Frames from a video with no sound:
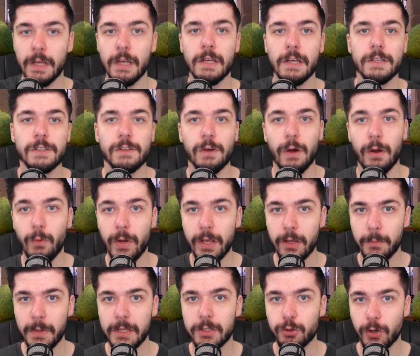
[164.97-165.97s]
So I
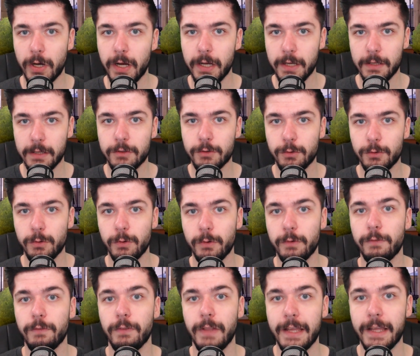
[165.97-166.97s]
recommend trying to
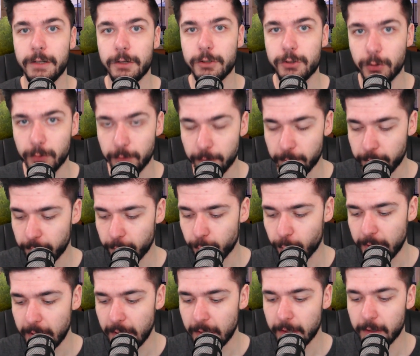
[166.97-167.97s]
fly the drone
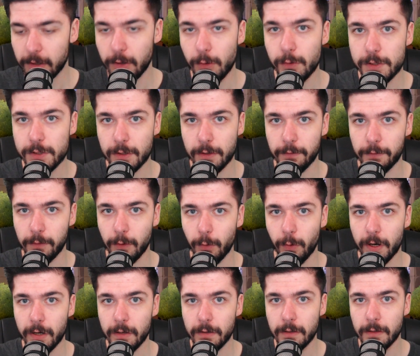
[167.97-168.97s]
really close to the
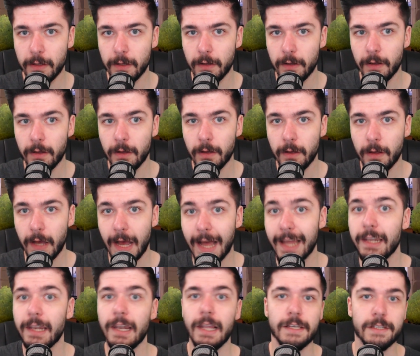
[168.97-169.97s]
floor,
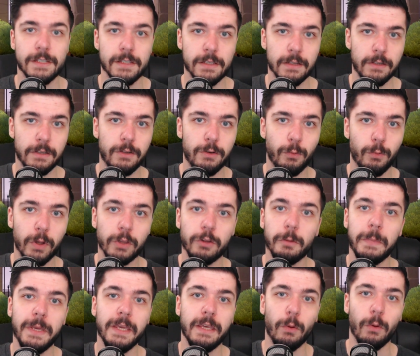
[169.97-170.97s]
unless you want to
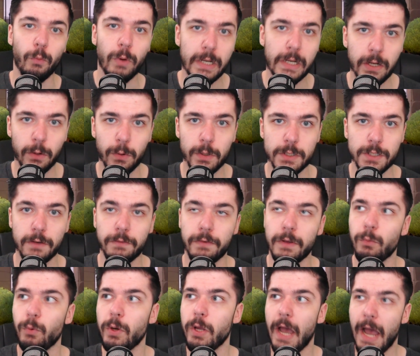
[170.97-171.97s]
peek a window or
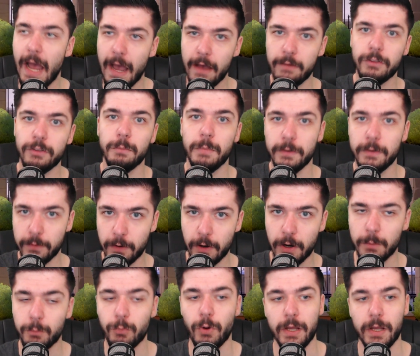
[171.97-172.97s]
something where you have to be far
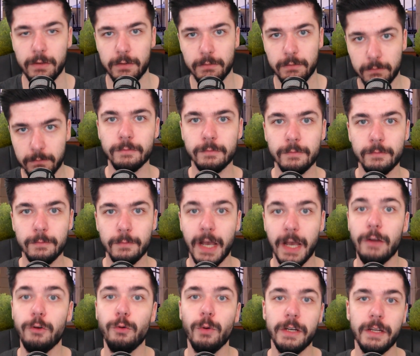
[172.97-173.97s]
up, right?
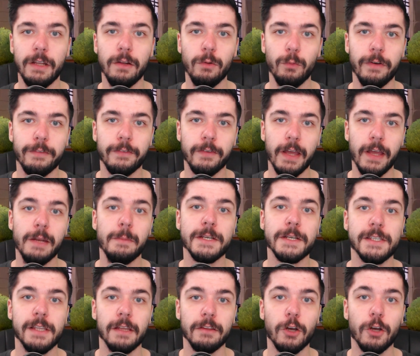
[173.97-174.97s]
How do I deal with
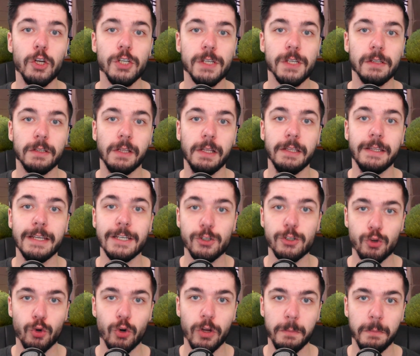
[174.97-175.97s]
enemies that constantly
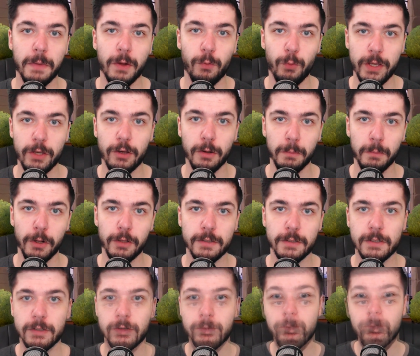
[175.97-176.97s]
destroy my Recon
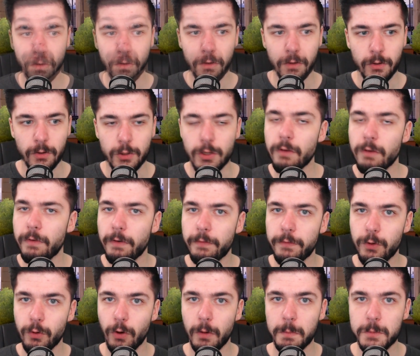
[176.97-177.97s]
Bolts? You have a
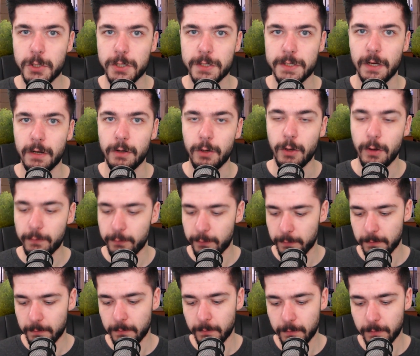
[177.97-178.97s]
few options here. You have
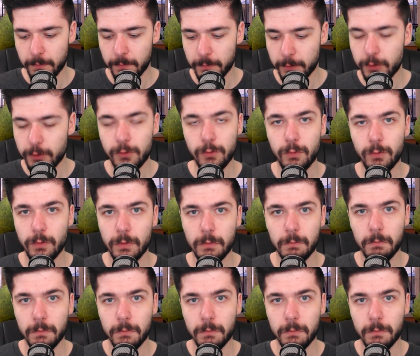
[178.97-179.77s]
2